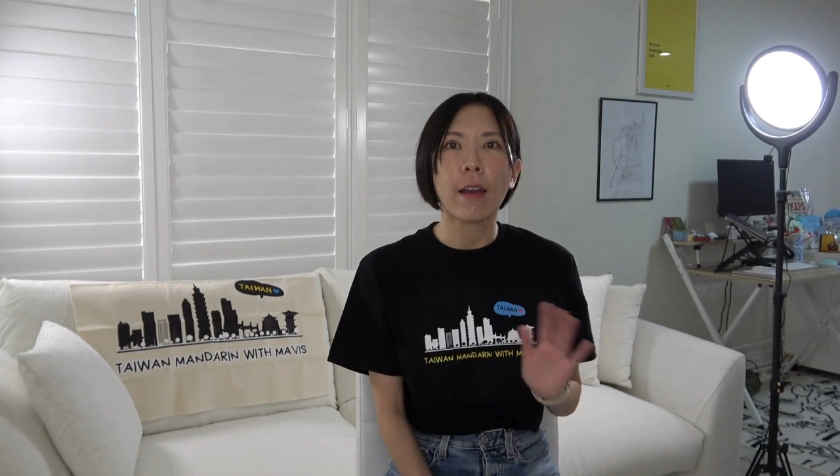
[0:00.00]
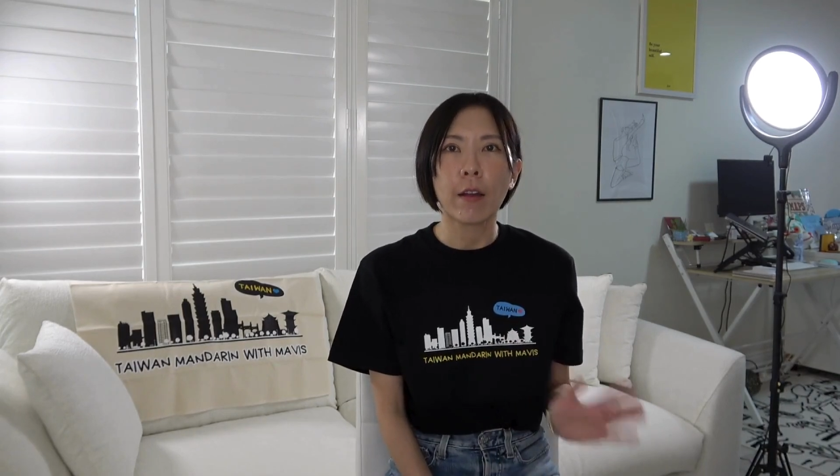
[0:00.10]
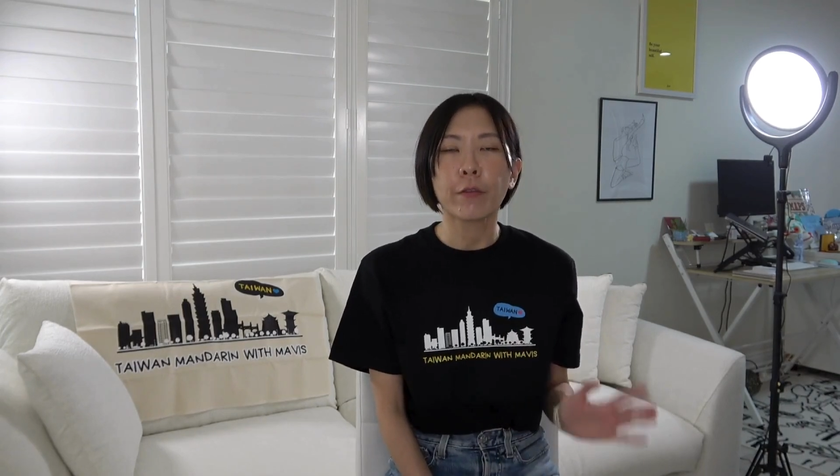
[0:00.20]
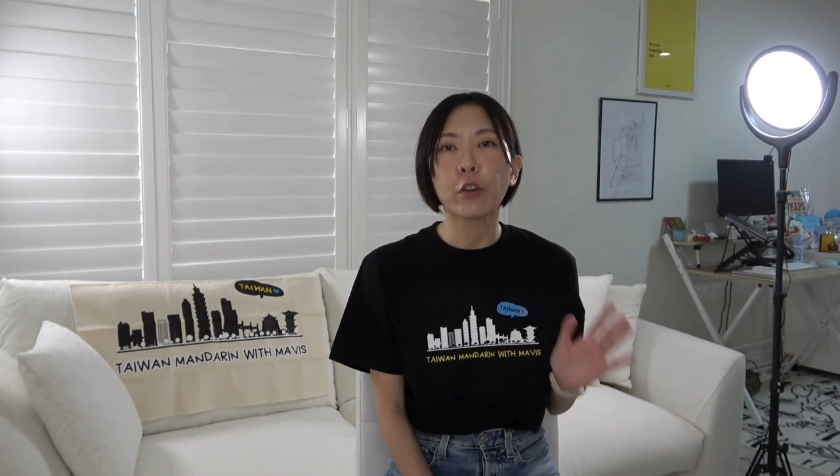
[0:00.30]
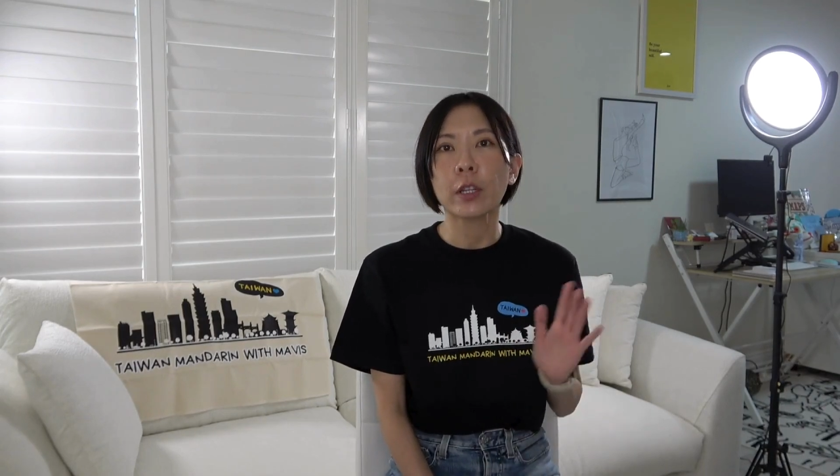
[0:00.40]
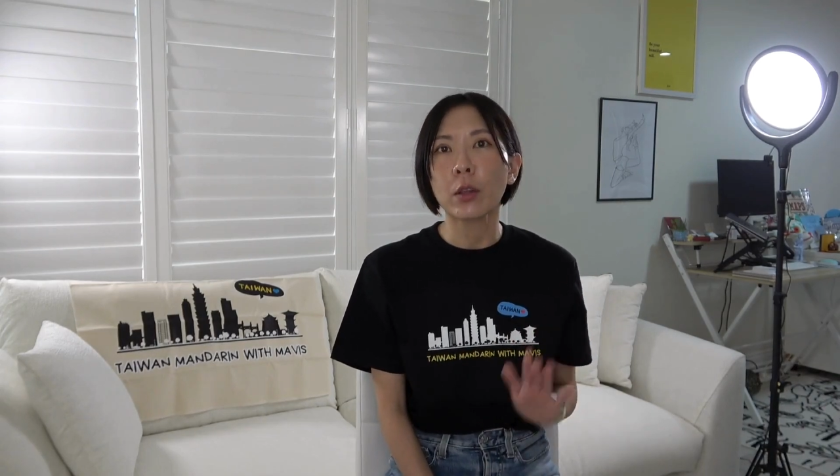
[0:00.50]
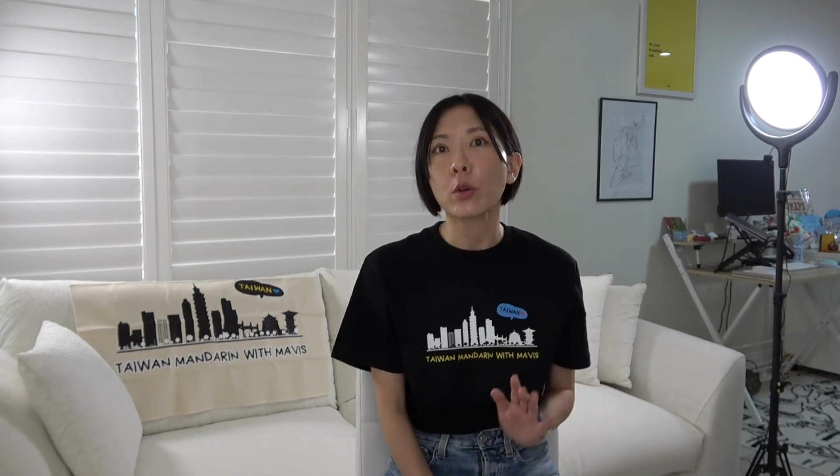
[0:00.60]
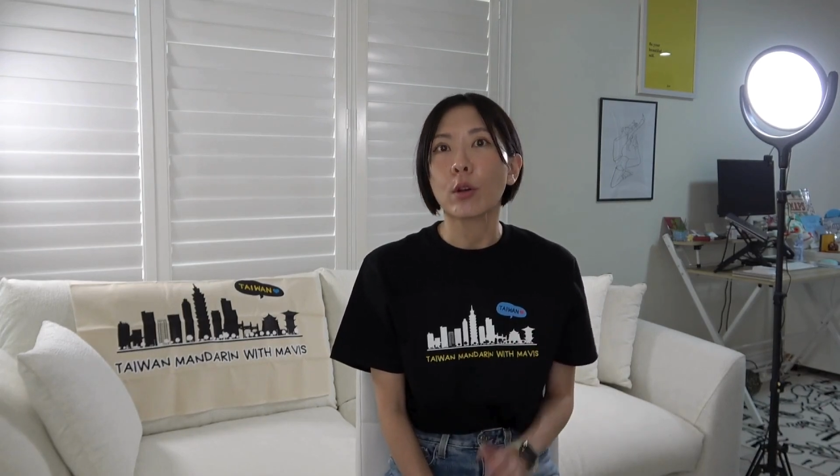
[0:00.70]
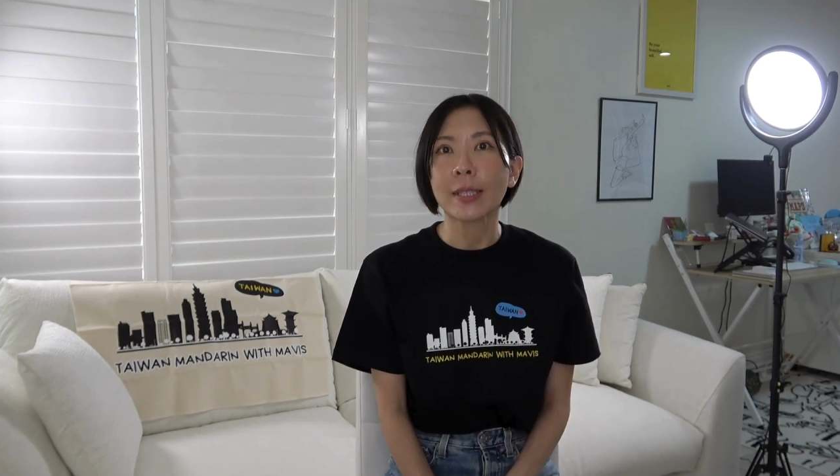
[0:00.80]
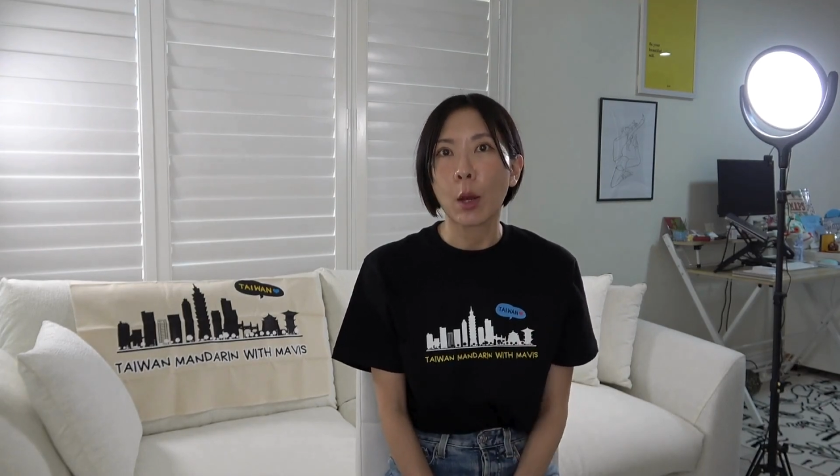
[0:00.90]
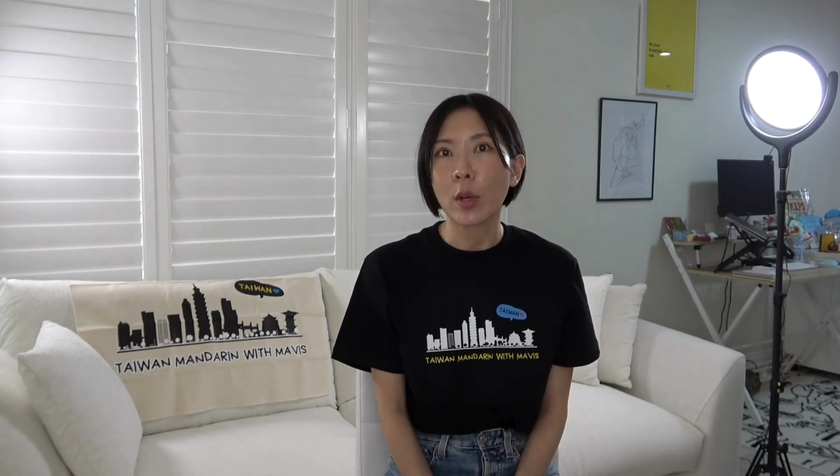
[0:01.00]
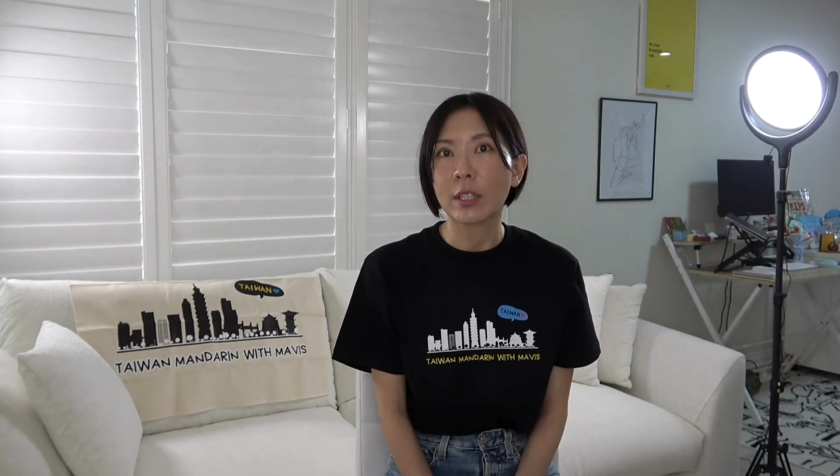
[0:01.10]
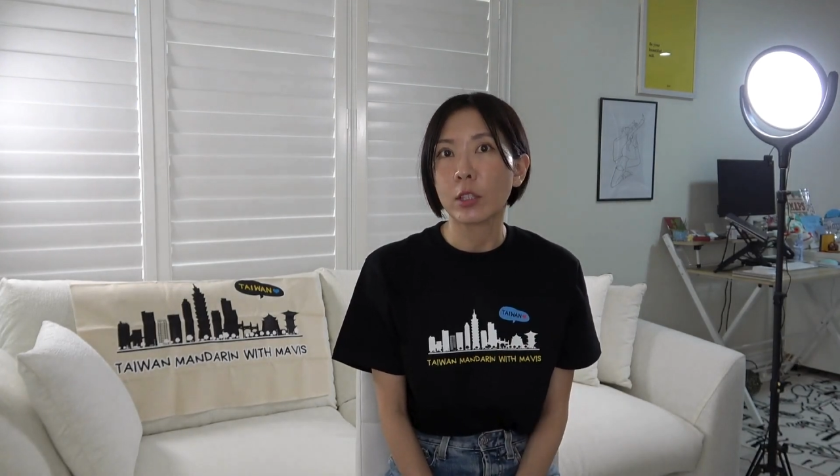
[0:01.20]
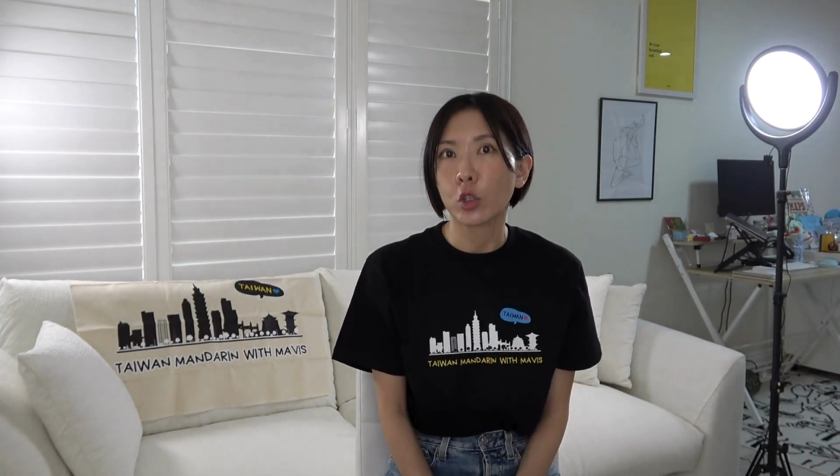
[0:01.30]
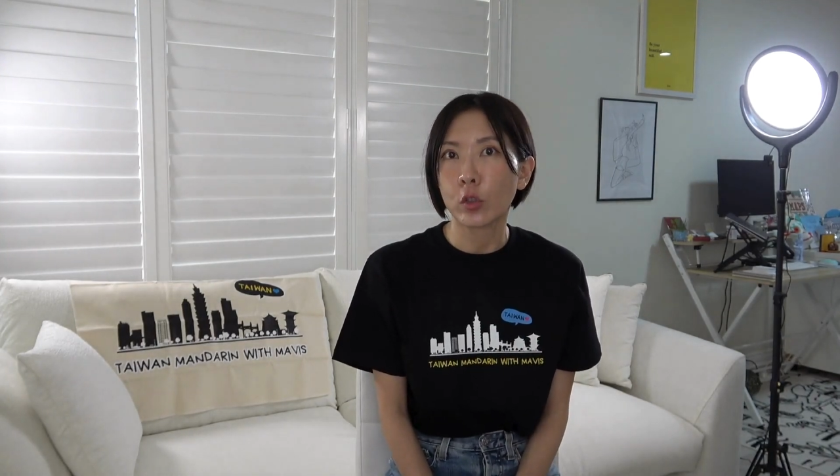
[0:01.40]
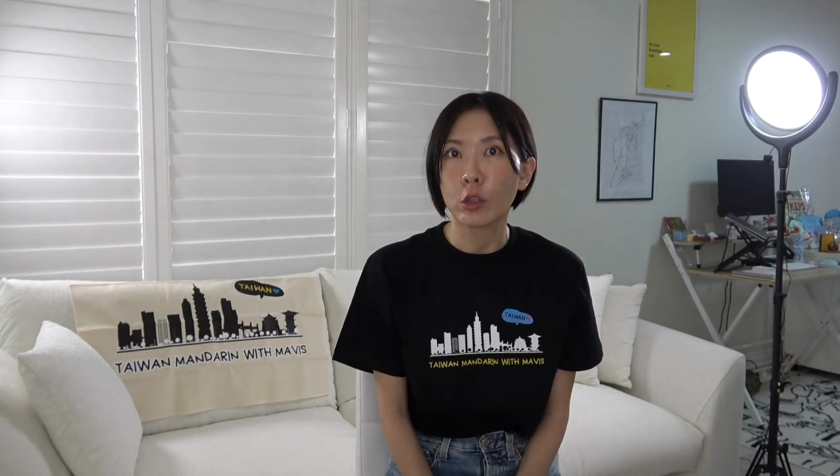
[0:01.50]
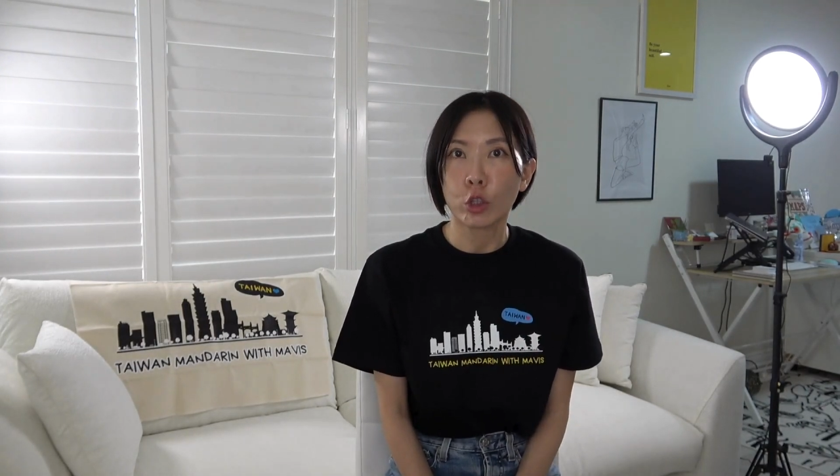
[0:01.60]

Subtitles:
every local Taiwanese student